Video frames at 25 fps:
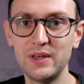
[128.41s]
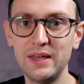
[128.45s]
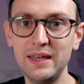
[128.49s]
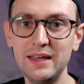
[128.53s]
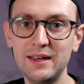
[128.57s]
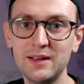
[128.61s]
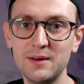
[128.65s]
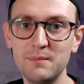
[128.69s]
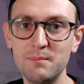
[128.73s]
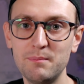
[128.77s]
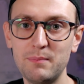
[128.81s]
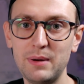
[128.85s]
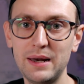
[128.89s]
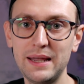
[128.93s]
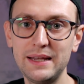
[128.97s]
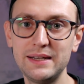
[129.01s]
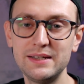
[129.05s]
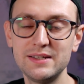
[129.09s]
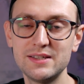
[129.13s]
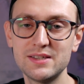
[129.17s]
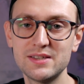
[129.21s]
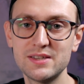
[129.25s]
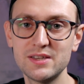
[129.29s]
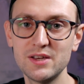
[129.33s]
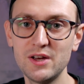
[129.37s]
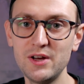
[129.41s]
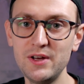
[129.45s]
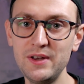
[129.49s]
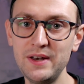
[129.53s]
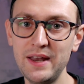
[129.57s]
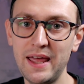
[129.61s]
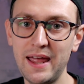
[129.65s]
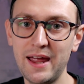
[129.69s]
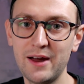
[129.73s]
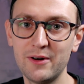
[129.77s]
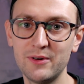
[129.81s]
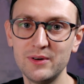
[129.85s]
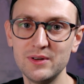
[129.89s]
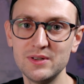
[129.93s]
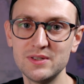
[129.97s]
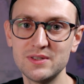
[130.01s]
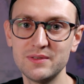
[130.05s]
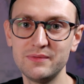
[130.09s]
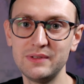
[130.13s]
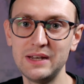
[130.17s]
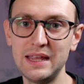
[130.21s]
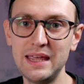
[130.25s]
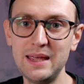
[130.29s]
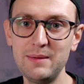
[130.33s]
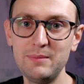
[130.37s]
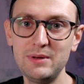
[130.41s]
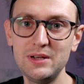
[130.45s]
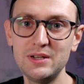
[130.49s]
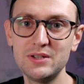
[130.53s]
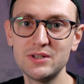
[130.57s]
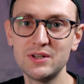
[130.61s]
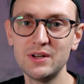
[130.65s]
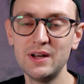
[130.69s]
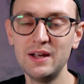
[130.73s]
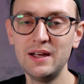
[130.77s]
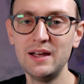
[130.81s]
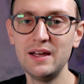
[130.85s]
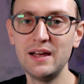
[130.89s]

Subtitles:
it can blend certain areas of an image